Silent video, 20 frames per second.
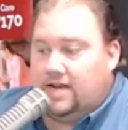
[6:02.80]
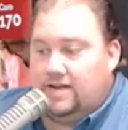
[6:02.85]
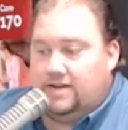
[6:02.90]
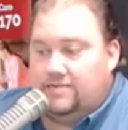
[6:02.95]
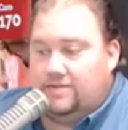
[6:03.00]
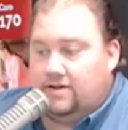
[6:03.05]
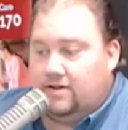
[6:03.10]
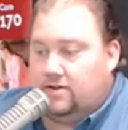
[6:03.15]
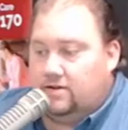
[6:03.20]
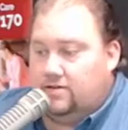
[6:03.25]

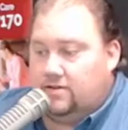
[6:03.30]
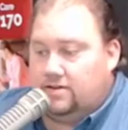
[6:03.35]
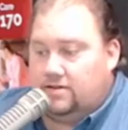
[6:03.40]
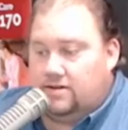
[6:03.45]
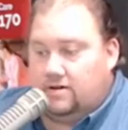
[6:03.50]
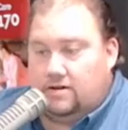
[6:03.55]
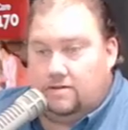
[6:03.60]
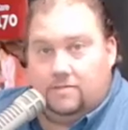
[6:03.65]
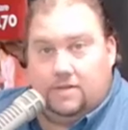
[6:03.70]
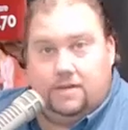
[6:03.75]
even heard the
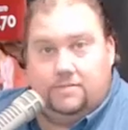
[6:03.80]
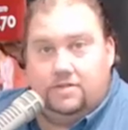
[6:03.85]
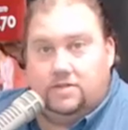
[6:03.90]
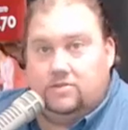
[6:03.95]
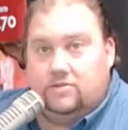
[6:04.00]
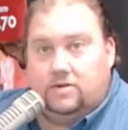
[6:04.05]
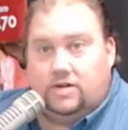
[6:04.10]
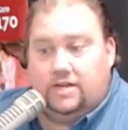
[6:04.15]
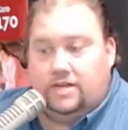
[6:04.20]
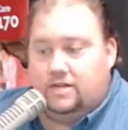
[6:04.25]
term. Maybe
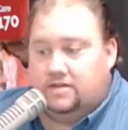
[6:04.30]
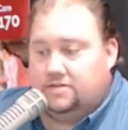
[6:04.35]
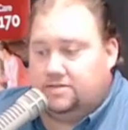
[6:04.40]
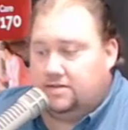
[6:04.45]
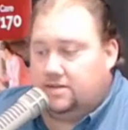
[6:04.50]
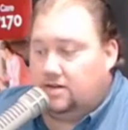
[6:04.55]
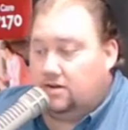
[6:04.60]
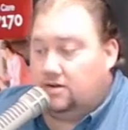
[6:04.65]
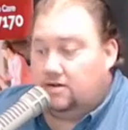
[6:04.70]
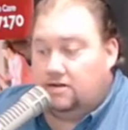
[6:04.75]
20 years
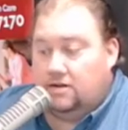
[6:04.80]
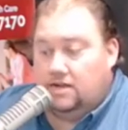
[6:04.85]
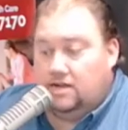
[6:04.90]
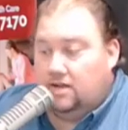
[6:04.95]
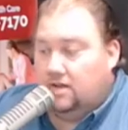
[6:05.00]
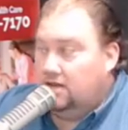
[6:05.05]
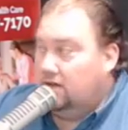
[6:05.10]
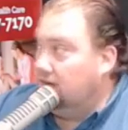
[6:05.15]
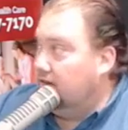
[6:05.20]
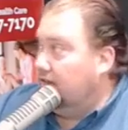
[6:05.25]
ago
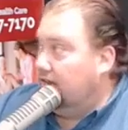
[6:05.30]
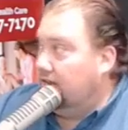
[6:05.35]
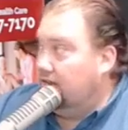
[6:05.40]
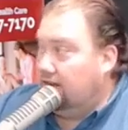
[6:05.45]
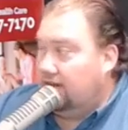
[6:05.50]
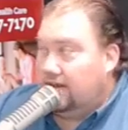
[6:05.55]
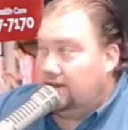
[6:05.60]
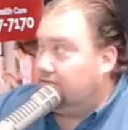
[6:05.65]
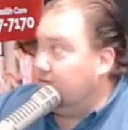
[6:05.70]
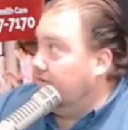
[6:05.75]

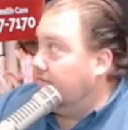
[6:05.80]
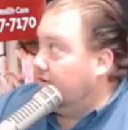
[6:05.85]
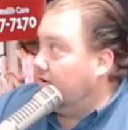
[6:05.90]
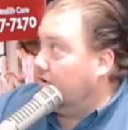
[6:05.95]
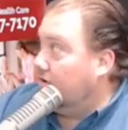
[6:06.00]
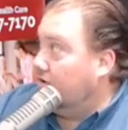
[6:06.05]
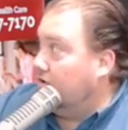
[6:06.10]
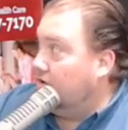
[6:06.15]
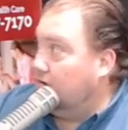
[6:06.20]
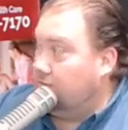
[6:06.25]
never even
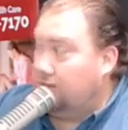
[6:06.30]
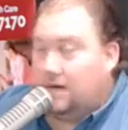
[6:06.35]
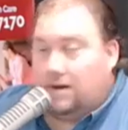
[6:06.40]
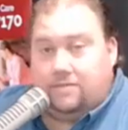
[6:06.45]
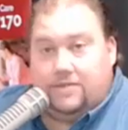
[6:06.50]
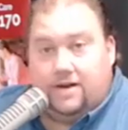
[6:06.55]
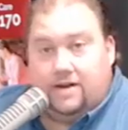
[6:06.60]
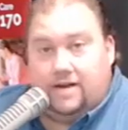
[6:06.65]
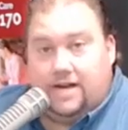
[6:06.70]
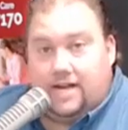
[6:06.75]
heard
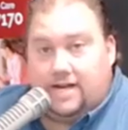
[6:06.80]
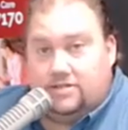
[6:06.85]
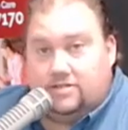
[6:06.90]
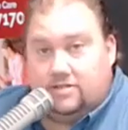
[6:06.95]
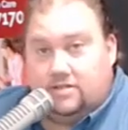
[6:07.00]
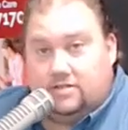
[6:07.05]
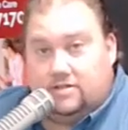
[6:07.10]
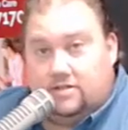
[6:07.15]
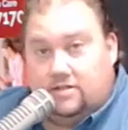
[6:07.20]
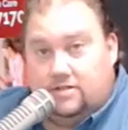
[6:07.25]
about
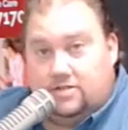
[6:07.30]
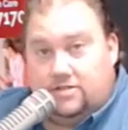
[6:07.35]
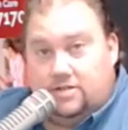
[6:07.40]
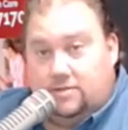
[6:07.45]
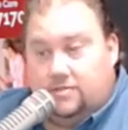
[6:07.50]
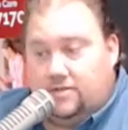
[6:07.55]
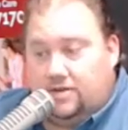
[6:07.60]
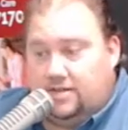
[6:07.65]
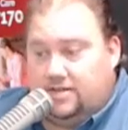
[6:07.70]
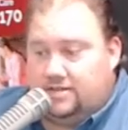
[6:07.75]
bariatric surgery,
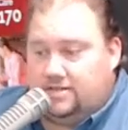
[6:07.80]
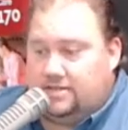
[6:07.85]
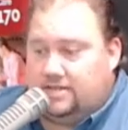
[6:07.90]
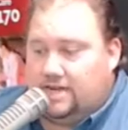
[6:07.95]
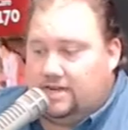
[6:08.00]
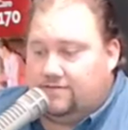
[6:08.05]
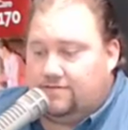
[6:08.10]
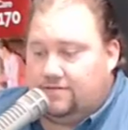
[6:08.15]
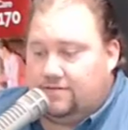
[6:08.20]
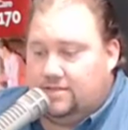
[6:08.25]
but it's
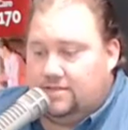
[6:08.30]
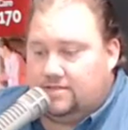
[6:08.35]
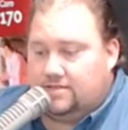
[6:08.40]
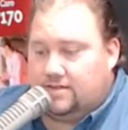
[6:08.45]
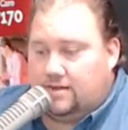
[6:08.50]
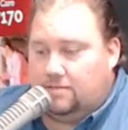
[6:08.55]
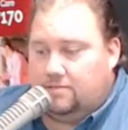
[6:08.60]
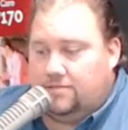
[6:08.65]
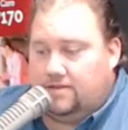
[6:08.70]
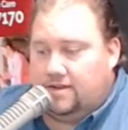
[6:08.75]
definitely
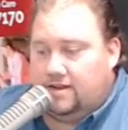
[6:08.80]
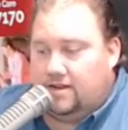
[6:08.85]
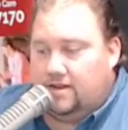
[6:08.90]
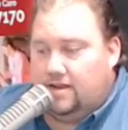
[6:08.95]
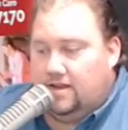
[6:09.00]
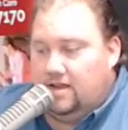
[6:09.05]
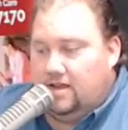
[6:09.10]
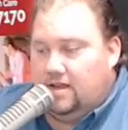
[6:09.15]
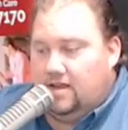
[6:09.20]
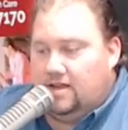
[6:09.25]
something
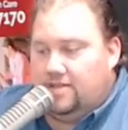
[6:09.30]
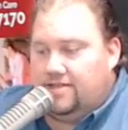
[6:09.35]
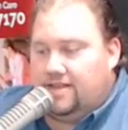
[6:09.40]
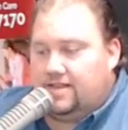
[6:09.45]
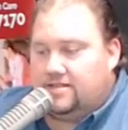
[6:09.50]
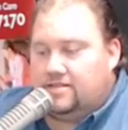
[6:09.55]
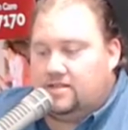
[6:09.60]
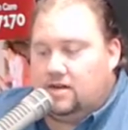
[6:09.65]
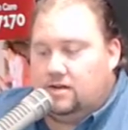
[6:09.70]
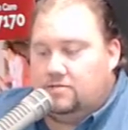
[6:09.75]

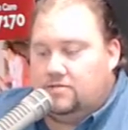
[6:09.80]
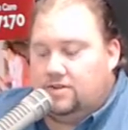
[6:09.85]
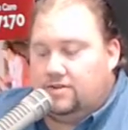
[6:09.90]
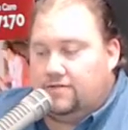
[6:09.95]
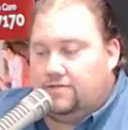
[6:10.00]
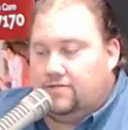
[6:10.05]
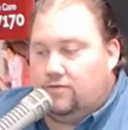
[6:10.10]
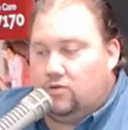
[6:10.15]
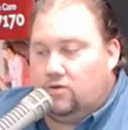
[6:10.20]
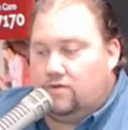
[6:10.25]
that's come to the
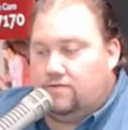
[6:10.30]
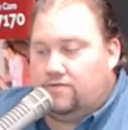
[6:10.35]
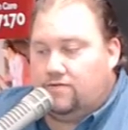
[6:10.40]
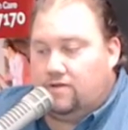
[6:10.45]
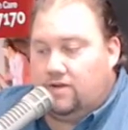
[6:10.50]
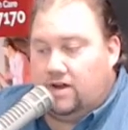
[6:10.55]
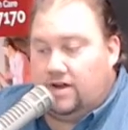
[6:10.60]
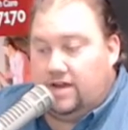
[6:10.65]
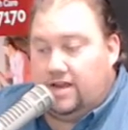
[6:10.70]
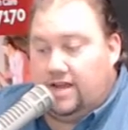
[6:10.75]

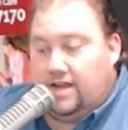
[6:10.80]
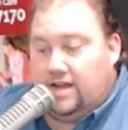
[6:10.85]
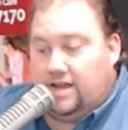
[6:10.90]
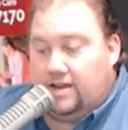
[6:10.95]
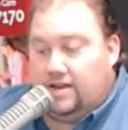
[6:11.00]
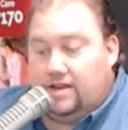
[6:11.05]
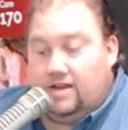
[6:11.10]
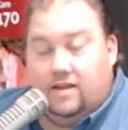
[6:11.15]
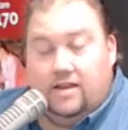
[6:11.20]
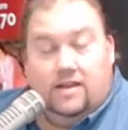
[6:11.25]
forefront,
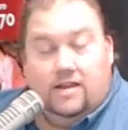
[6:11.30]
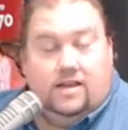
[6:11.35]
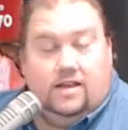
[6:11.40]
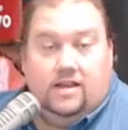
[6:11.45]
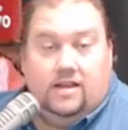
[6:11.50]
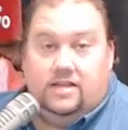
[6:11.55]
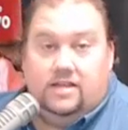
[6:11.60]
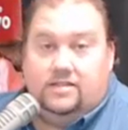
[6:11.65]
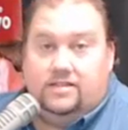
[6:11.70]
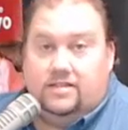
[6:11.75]
and
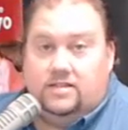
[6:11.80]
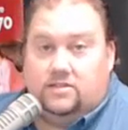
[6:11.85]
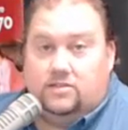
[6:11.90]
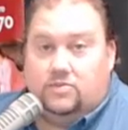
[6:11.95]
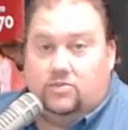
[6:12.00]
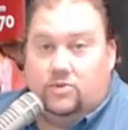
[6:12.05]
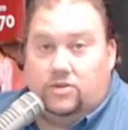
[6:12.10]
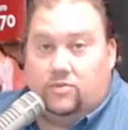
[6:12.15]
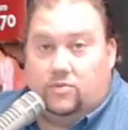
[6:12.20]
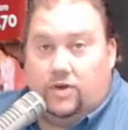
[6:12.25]
it deals
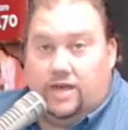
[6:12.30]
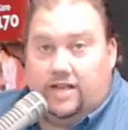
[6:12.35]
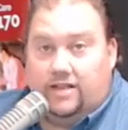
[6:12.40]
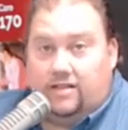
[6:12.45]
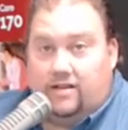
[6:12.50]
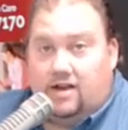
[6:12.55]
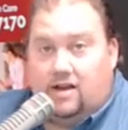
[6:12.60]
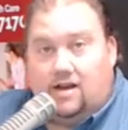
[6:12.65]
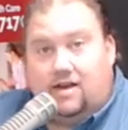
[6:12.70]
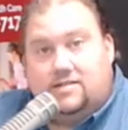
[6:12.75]
with weight
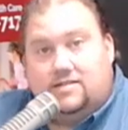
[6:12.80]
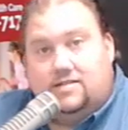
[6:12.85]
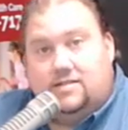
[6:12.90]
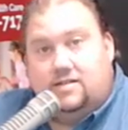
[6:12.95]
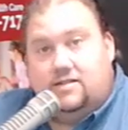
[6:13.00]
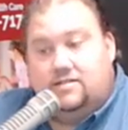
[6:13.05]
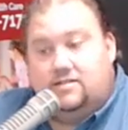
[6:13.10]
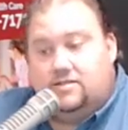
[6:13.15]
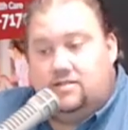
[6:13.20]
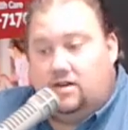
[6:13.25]
loss.
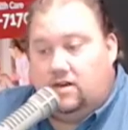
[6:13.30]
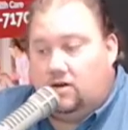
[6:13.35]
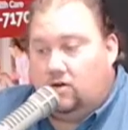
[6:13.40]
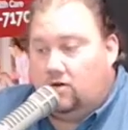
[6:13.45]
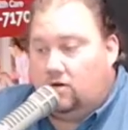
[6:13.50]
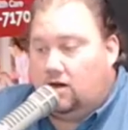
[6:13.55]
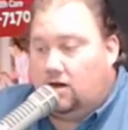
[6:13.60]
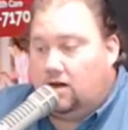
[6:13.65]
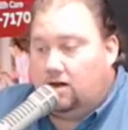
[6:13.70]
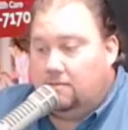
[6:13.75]

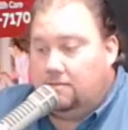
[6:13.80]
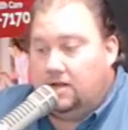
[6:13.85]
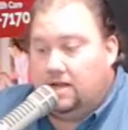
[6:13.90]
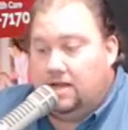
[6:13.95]
So